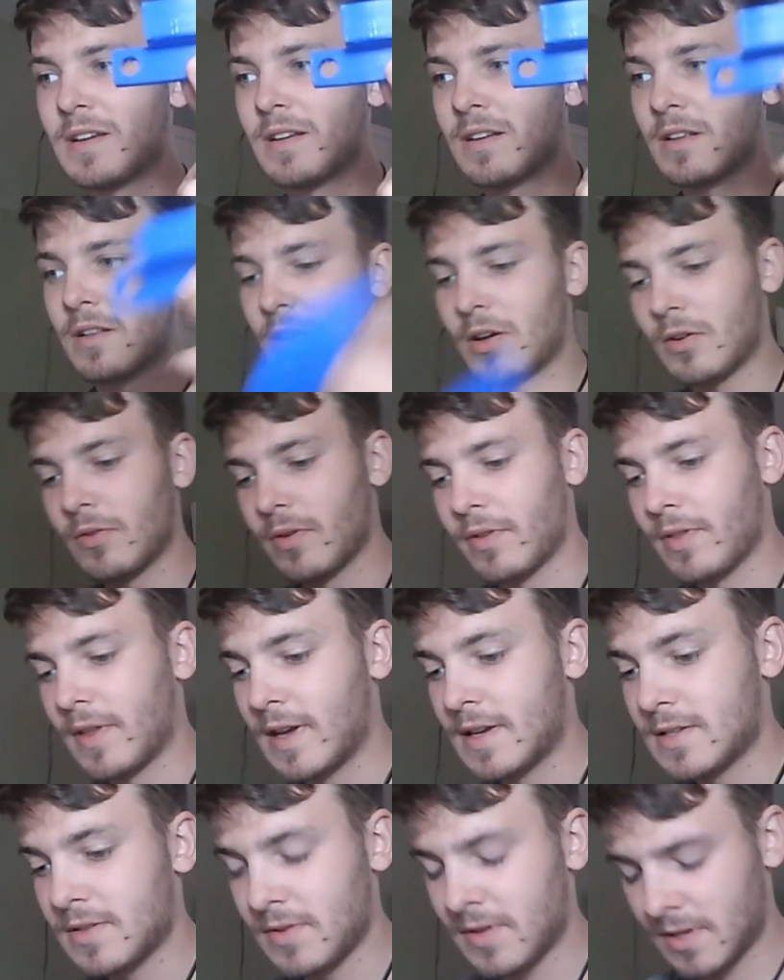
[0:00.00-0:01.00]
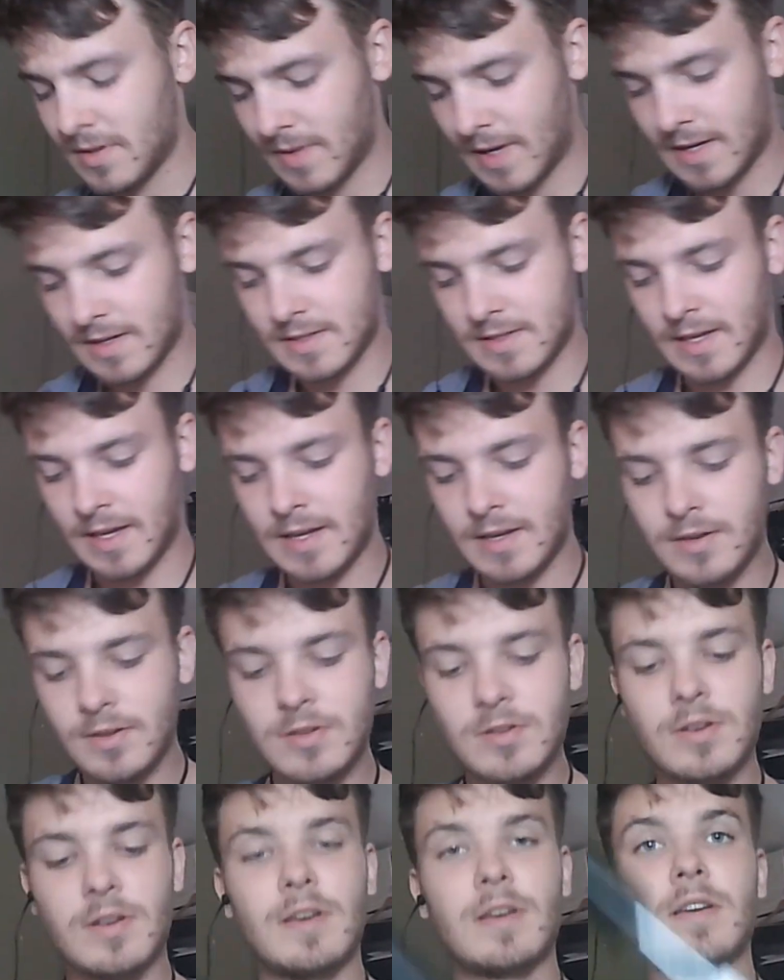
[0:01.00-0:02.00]
Little hole in there so it's the
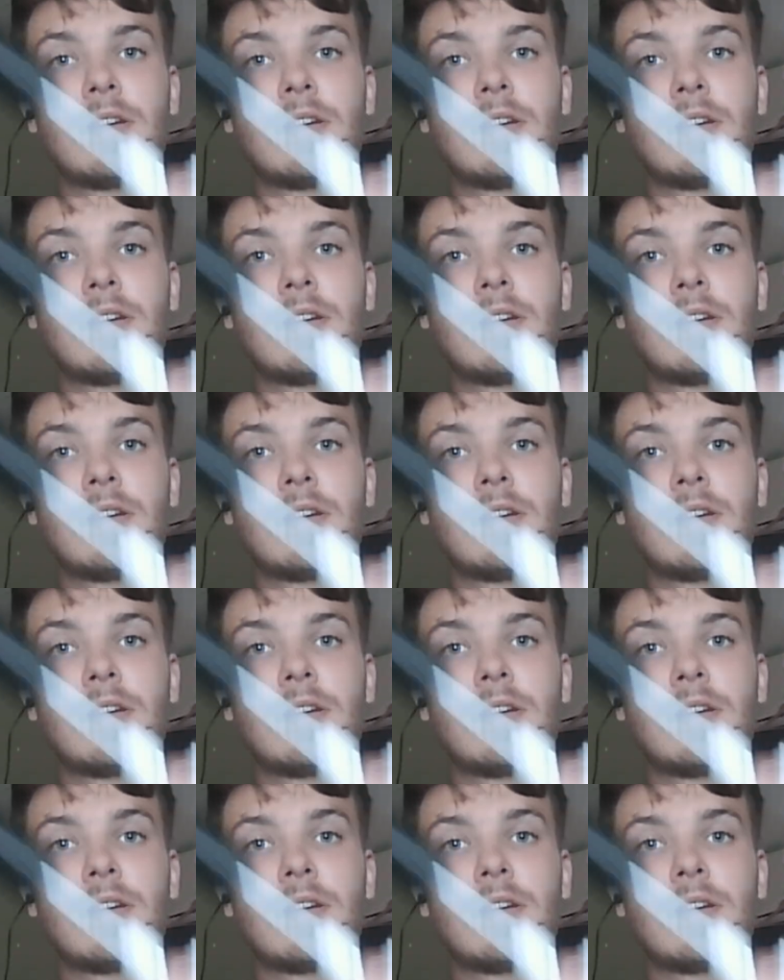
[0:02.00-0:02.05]
hinge.